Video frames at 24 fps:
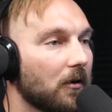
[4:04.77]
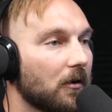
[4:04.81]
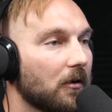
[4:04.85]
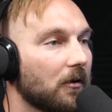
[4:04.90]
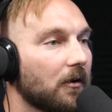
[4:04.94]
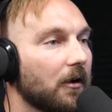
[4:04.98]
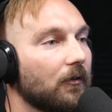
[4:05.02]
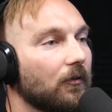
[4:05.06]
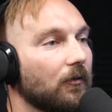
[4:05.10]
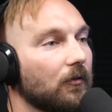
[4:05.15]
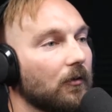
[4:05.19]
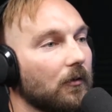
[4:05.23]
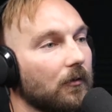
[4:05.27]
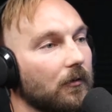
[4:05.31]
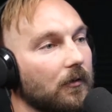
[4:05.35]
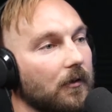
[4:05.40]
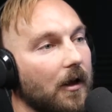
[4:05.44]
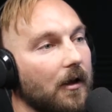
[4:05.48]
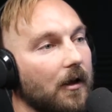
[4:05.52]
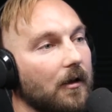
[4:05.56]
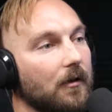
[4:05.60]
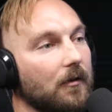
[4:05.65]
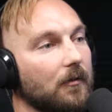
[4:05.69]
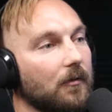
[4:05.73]
And so
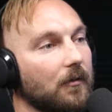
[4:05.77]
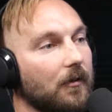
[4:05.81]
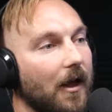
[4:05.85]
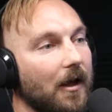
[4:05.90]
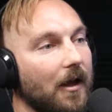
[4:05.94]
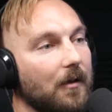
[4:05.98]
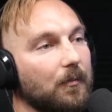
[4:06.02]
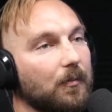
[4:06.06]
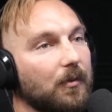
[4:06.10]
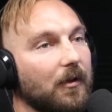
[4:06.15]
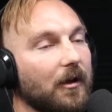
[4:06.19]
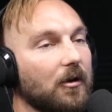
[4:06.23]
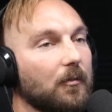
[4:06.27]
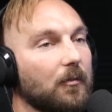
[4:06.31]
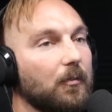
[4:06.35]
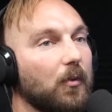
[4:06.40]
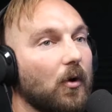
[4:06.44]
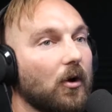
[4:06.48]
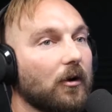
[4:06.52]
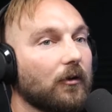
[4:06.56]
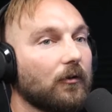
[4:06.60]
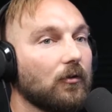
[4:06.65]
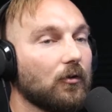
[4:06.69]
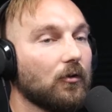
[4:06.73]
that played a
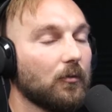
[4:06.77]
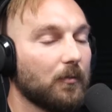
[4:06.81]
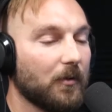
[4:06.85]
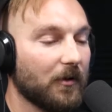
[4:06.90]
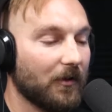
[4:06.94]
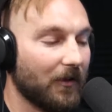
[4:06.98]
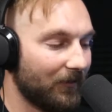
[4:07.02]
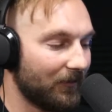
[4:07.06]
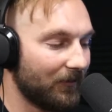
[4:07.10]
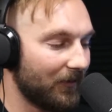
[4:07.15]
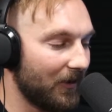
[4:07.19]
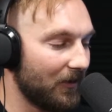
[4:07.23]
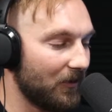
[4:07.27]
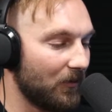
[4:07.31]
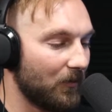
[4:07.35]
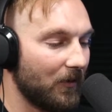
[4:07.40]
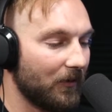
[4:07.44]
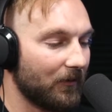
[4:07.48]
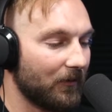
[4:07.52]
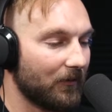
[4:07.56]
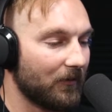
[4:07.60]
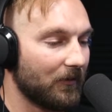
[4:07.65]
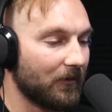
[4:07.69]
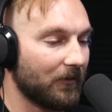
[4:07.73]
part too. But let's say the
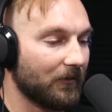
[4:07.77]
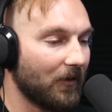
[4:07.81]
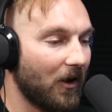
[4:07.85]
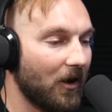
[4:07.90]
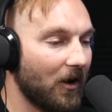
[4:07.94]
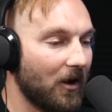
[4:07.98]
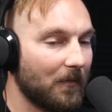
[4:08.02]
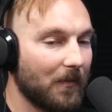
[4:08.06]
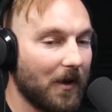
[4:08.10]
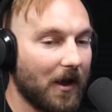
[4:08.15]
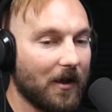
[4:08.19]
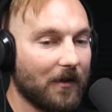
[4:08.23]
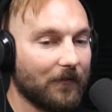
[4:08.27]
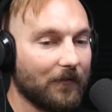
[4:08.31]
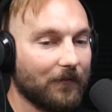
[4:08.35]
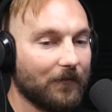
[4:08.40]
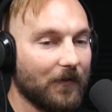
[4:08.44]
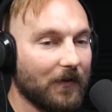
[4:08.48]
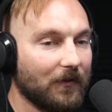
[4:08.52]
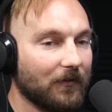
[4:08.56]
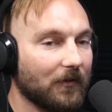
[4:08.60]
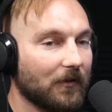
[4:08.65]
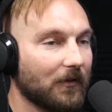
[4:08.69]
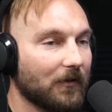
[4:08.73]
ones that are dumb and
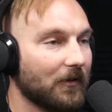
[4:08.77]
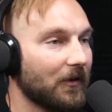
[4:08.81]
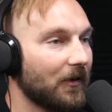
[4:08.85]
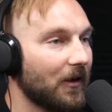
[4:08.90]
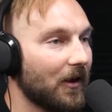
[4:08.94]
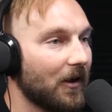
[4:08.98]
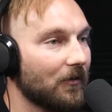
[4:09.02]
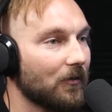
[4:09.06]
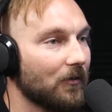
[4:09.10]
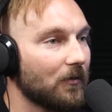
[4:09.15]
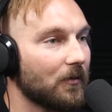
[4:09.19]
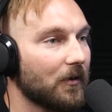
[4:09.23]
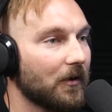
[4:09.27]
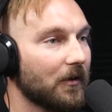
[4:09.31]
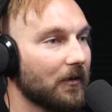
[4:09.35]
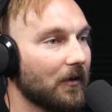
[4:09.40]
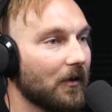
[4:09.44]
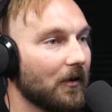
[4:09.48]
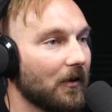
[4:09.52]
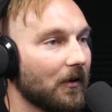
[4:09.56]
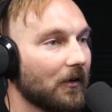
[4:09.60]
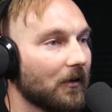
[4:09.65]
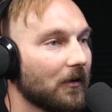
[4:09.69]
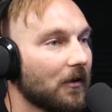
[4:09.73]
physically can't do
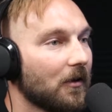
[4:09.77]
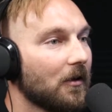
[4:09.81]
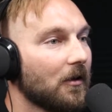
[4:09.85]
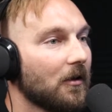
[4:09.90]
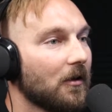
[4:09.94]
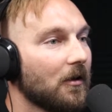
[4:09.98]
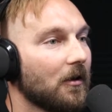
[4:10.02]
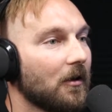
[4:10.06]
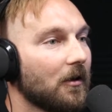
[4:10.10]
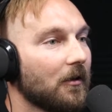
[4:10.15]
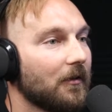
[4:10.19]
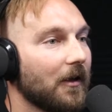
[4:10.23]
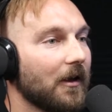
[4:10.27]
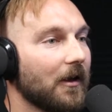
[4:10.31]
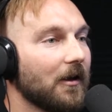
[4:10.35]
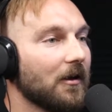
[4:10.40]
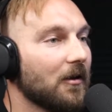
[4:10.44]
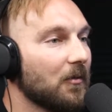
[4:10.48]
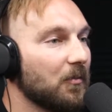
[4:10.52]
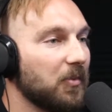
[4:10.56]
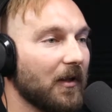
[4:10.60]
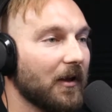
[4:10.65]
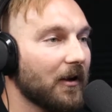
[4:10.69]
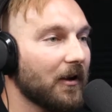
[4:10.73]
anything, they
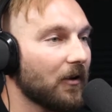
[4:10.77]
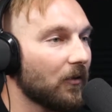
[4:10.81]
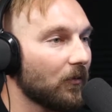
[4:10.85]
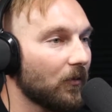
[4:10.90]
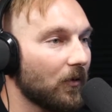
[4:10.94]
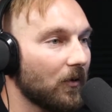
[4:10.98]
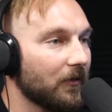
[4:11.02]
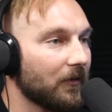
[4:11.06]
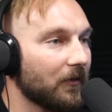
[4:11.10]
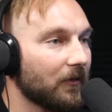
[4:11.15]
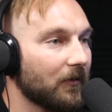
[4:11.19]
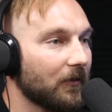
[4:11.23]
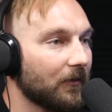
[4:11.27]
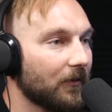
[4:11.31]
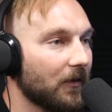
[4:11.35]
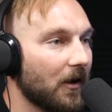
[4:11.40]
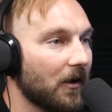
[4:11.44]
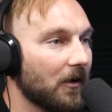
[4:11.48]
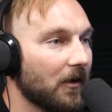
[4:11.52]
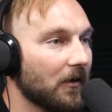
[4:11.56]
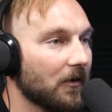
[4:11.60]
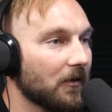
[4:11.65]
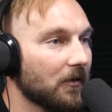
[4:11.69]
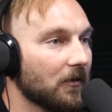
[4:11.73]
didn't play a role in
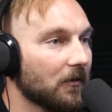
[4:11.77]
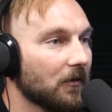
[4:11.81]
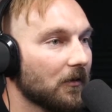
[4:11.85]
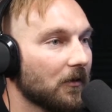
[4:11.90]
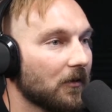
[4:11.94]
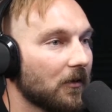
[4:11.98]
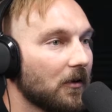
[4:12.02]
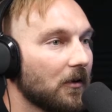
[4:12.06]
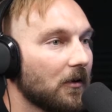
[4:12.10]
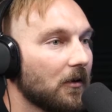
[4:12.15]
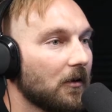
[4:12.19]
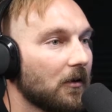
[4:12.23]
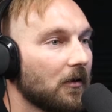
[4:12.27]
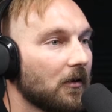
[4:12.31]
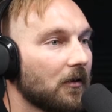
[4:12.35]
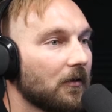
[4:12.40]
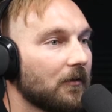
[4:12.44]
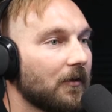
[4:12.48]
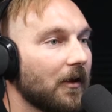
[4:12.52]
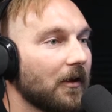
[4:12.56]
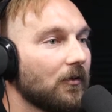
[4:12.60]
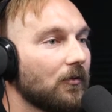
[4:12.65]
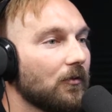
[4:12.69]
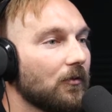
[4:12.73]
society.
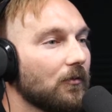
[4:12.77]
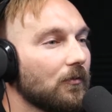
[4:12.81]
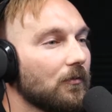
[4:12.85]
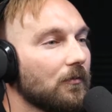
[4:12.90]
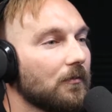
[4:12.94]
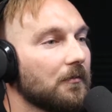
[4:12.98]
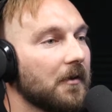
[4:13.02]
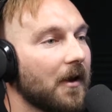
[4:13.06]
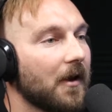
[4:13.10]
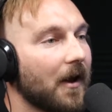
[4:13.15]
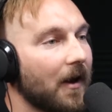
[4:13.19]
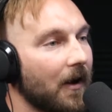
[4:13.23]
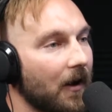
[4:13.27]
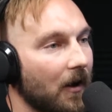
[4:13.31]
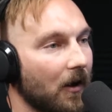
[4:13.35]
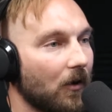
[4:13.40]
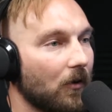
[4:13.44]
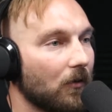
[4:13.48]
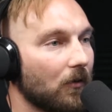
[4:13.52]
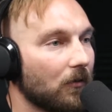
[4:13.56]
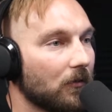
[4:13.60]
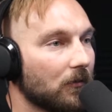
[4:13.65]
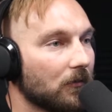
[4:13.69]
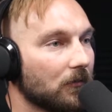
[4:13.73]
They do
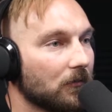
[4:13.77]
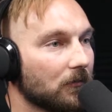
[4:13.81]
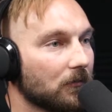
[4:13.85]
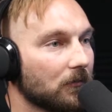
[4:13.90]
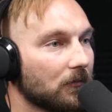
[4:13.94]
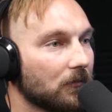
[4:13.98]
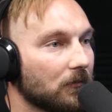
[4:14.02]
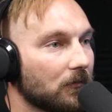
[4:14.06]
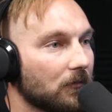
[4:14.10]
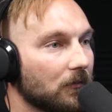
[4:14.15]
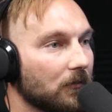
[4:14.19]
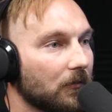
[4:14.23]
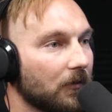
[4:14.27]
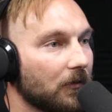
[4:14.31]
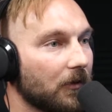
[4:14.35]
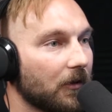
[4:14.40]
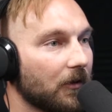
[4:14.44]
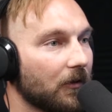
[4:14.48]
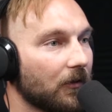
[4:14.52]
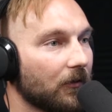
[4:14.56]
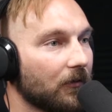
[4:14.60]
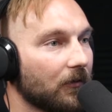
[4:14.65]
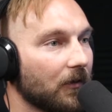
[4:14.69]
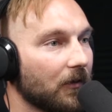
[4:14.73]
now, in
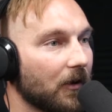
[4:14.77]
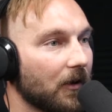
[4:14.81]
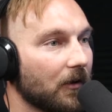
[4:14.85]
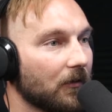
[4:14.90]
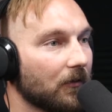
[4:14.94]
a sense.